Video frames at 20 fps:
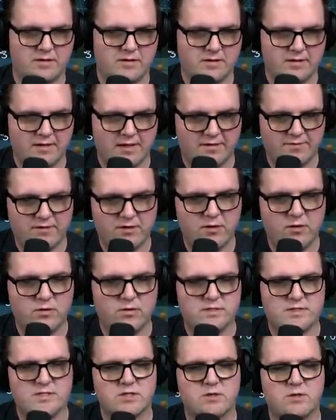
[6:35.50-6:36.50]
If you
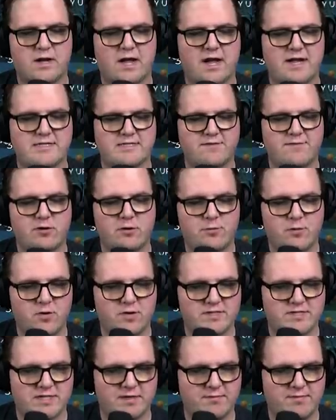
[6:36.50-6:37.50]
so, guys, if medicine. you put
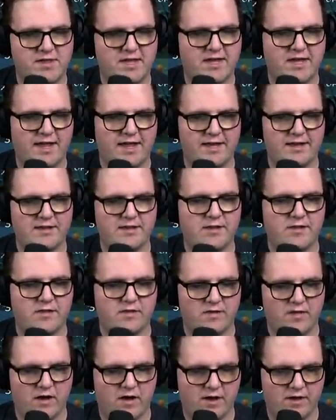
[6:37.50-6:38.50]
something in
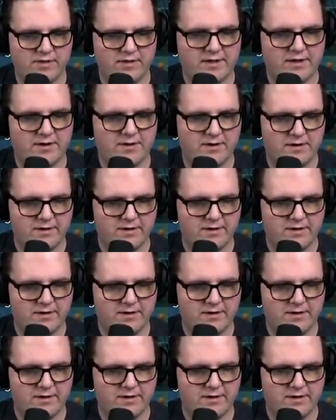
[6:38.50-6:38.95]
on there.